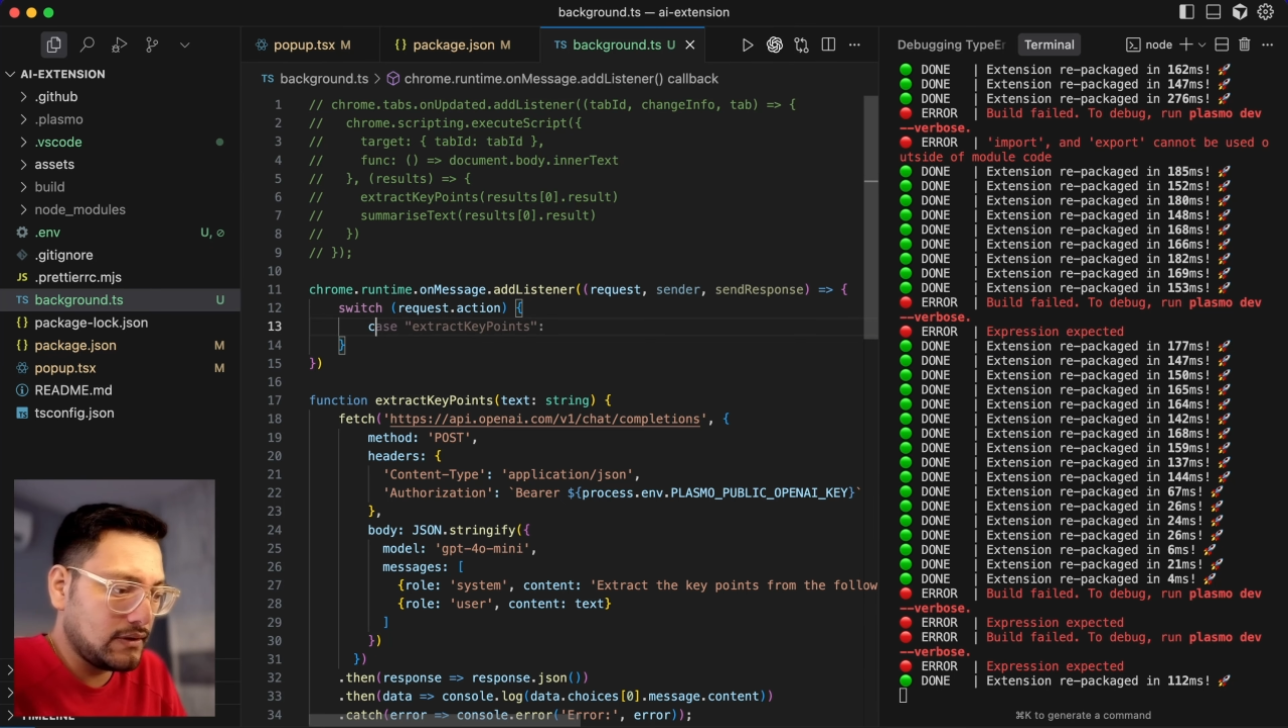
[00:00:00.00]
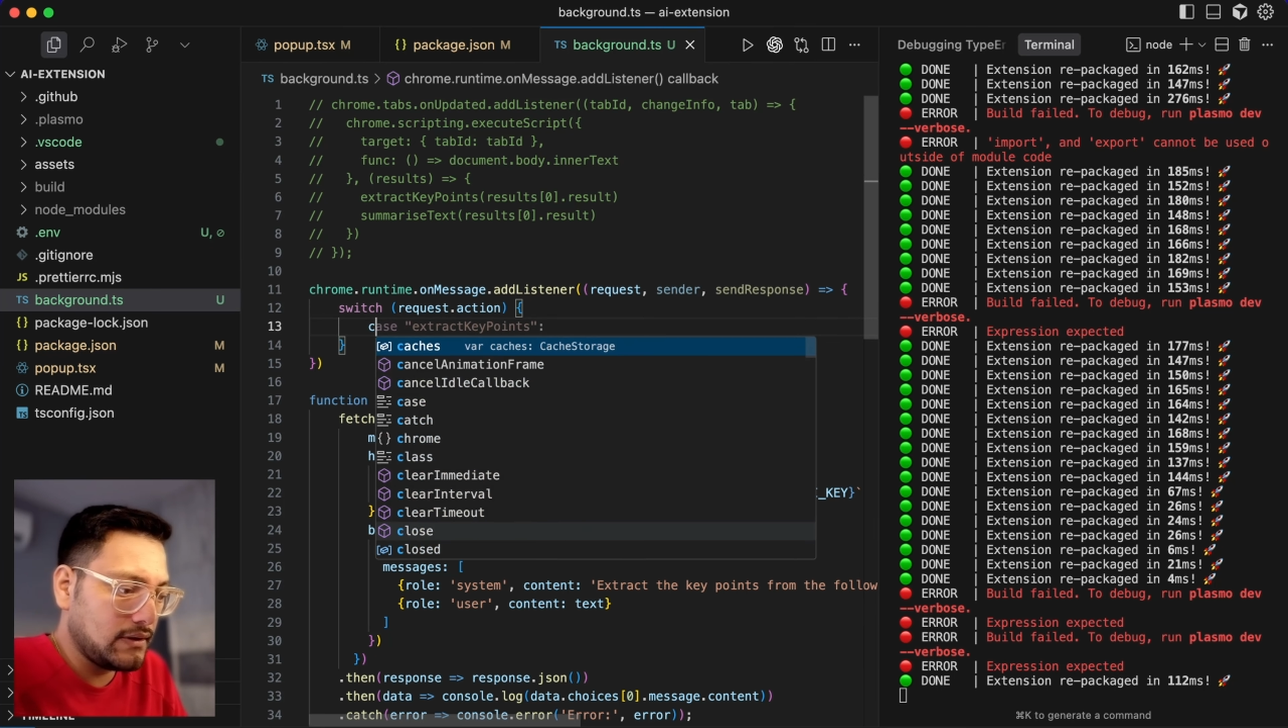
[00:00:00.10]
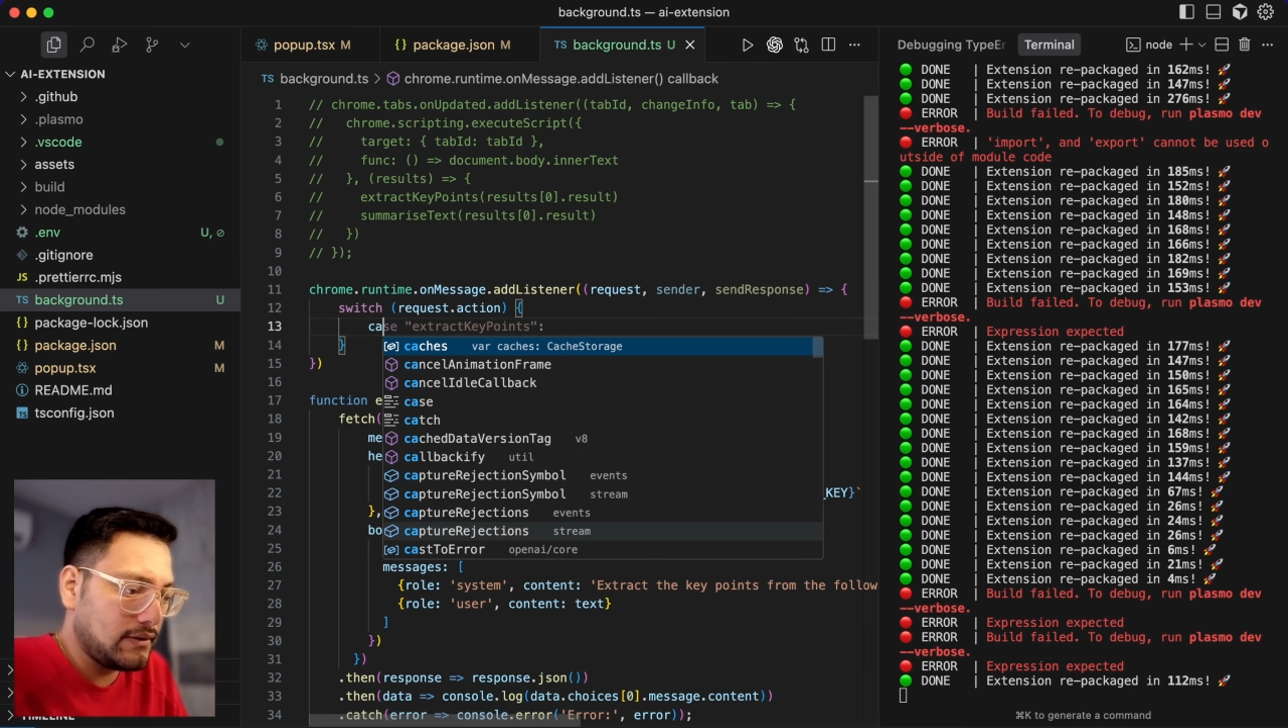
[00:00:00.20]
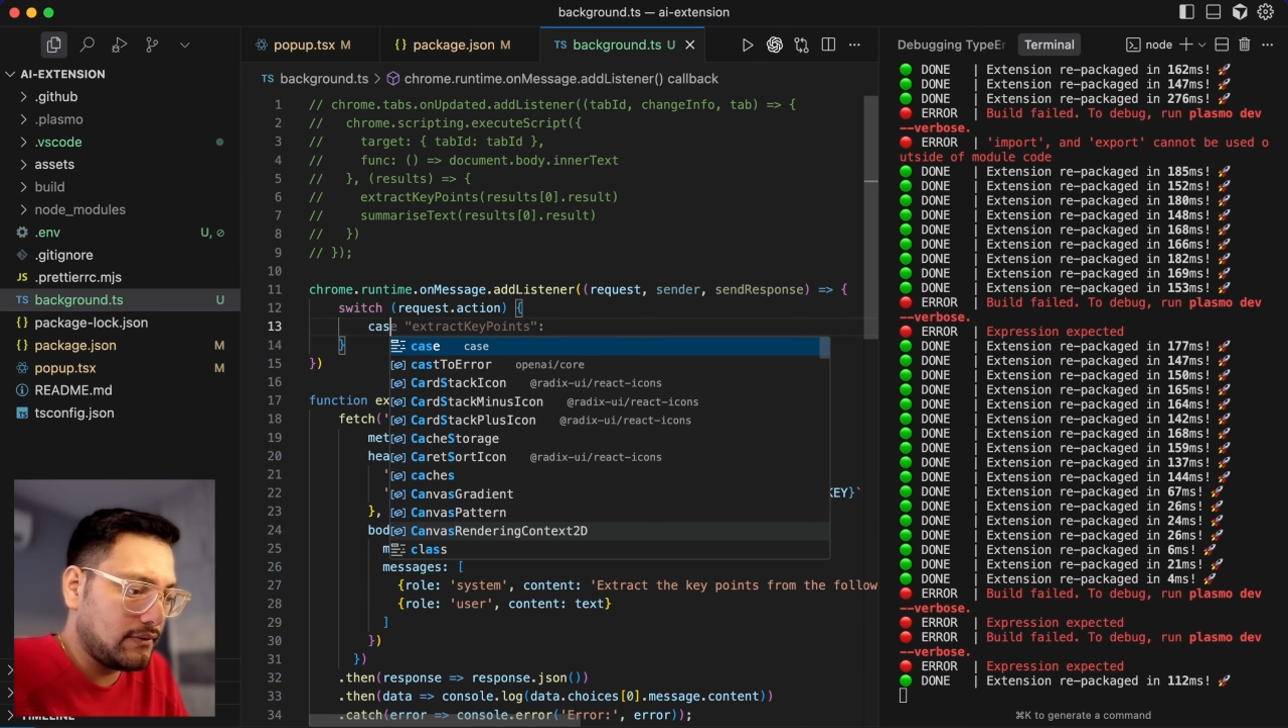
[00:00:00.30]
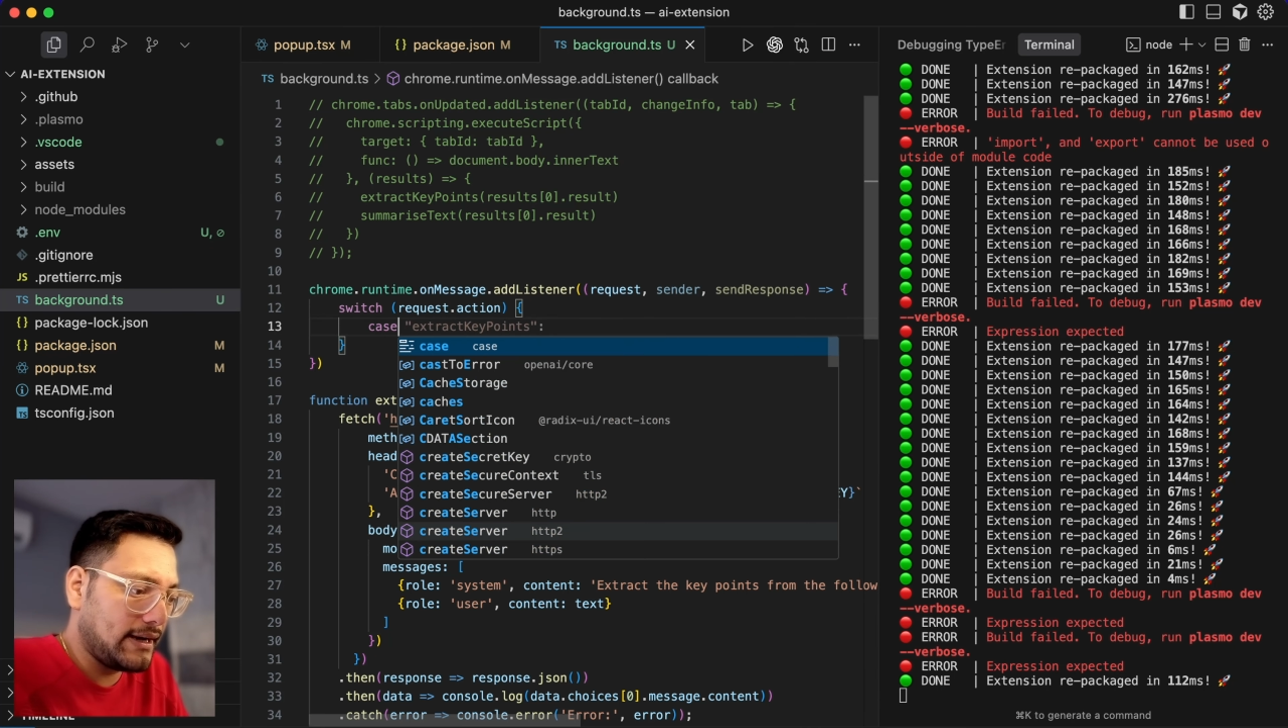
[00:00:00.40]

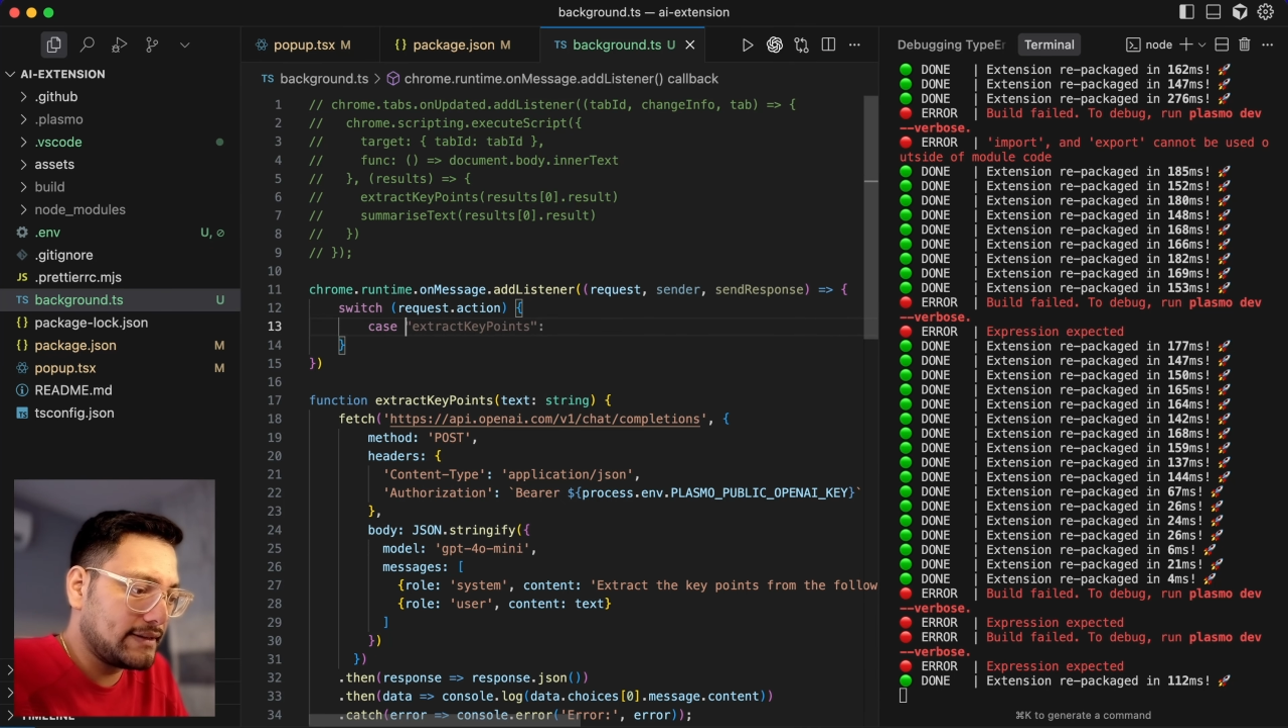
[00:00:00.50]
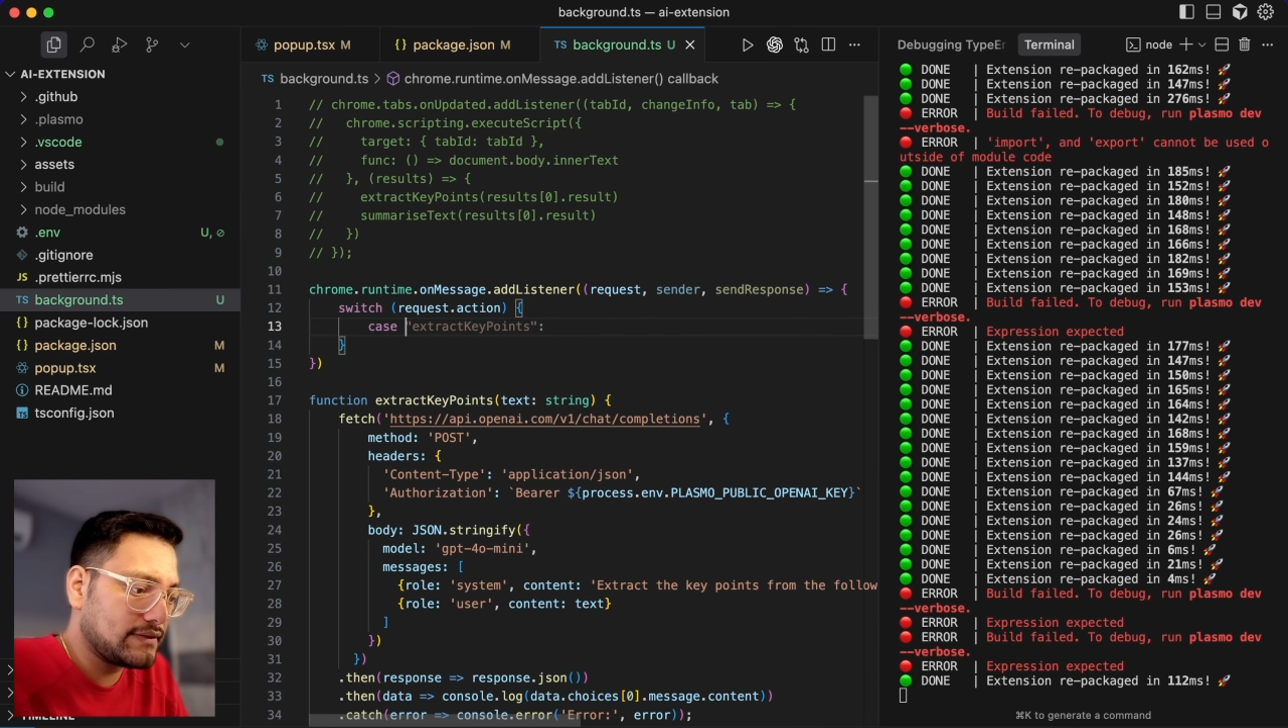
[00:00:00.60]
right? So